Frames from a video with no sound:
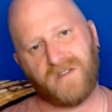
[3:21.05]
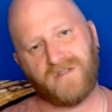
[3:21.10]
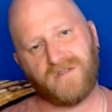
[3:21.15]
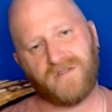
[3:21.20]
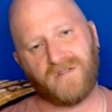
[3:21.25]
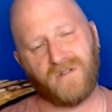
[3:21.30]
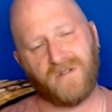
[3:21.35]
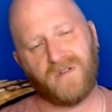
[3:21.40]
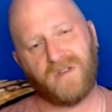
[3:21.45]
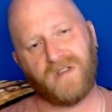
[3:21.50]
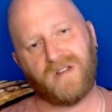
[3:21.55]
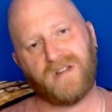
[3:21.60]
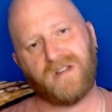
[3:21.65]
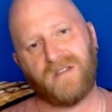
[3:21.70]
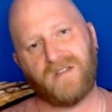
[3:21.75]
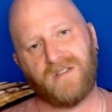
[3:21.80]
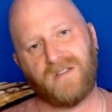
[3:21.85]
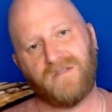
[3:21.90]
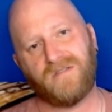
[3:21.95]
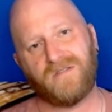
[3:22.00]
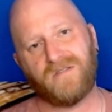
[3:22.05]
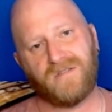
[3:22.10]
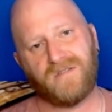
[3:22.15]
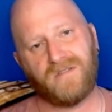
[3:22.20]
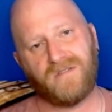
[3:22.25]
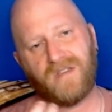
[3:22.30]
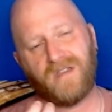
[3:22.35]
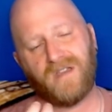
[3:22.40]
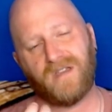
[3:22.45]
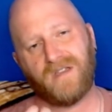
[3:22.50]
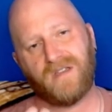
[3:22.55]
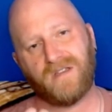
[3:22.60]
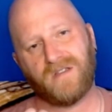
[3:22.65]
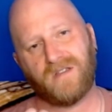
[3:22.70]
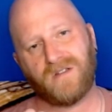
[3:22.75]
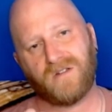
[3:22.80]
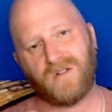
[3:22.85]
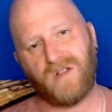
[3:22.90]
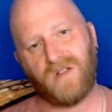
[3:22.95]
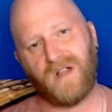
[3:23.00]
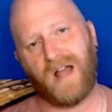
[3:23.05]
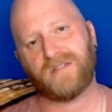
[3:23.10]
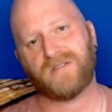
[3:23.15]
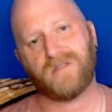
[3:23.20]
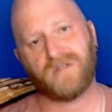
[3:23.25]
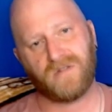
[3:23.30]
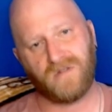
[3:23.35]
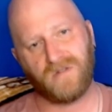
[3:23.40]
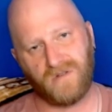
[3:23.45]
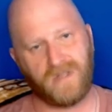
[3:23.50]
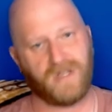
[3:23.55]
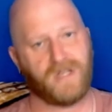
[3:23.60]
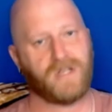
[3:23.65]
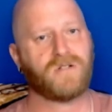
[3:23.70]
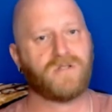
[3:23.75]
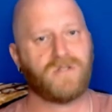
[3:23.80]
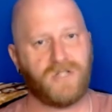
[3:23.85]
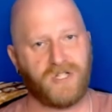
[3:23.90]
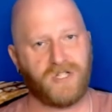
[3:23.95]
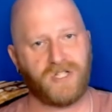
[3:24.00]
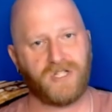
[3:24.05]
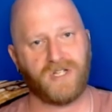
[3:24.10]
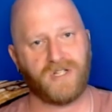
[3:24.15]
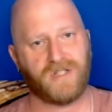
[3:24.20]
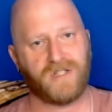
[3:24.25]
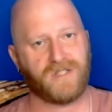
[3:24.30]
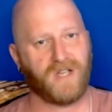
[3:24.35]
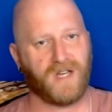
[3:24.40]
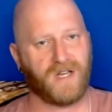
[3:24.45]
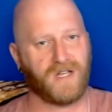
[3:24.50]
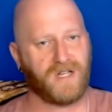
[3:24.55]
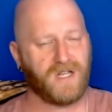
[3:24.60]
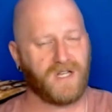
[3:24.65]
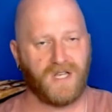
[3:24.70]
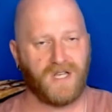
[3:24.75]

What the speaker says: So it is a classical English. It's not...